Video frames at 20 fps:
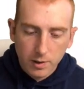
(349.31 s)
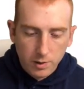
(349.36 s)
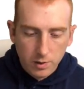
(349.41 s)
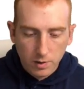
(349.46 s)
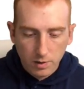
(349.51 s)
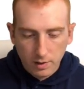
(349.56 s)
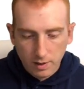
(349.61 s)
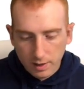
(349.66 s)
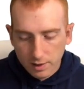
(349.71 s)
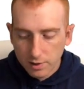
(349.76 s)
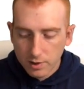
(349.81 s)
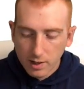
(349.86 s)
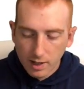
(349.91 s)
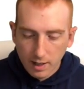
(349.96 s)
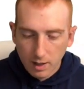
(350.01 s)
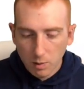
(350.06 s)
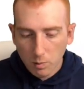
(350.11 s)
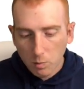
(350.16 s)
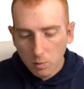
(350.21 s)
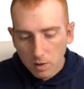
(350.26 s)
So let's
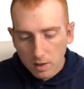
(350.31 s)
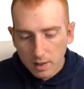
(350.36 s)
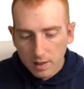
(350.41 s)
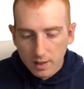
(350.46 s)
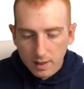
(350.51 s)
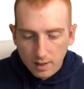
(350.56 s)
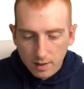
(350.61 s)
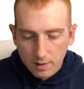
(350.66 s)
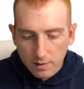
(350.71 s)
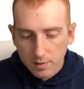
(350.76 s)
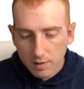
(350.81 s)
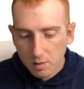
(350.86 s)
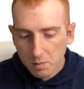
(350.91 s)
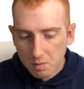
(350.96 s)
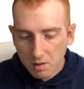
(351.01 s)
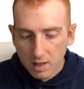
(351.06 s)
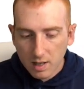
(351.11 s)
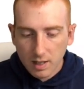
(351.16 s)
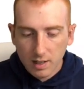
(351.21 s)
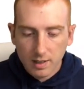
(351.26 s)
say, what if the
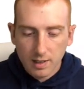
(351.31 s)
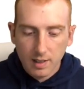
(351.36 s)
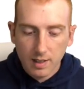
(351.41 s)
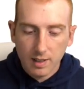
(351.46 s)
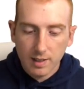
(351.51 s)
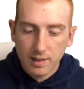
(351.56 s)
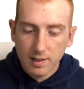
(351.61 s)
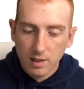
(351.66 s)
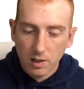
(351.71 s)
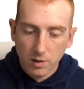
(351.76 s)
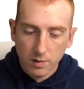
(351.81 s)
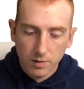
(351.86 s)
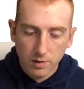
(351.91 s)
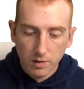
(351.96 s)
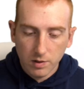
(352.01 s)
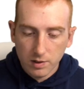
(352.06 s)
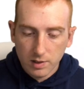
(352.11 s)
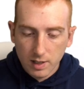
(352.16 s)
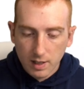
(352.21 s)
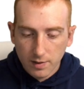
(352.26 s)
product didn't sell
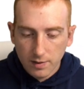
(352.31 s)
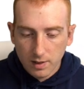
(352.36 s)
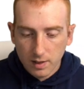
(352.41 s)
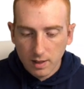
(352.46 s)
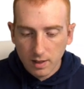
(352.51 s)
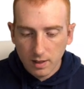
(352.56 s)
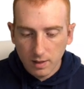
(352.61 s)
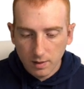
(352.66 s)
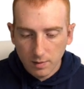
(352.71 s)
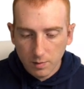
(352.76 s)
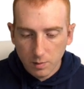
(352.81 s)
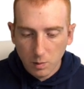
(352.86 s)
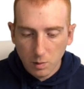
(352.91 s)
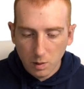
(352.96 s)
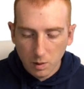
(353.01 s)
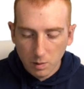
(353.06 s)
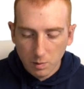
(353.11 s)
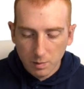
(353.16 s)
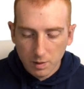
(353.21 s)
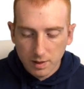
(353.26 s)
for seven
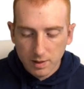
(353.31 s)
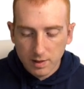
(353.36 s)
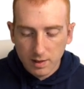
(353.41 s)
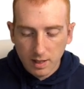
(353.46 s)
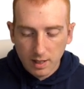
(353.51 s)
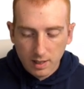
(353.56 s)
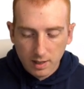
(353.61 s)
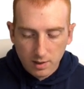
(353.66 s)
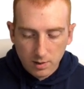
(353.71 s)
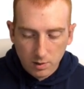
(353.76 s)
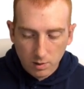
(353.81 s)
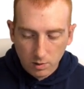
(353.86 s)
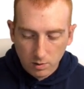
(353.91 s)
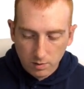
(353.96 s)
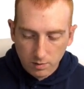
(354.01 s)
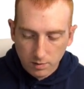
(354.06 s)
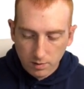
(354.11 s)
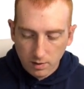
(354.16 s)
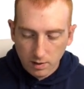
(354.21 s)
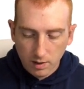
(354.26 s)
ninety-four, we said it
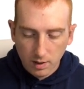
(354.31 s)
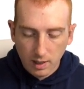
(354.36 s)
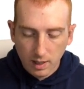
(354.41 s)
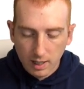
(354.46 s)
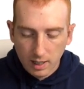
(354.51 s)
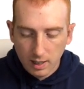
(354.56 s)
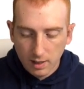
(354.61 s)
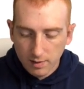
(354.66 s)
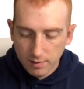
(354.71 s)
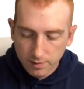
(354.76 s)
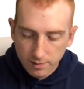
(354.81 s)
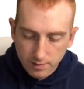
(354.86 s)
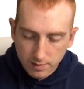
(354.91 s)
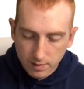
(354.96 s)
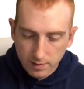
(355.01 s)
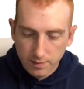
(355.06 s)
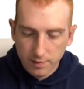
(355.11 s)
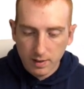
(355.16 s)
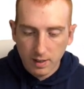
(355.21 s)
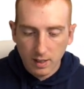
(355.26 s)
sold for eight
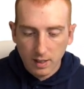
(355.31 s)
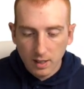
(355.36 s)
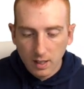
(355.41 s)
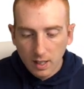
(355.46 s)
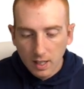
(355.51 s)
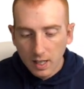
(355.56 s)
fifty,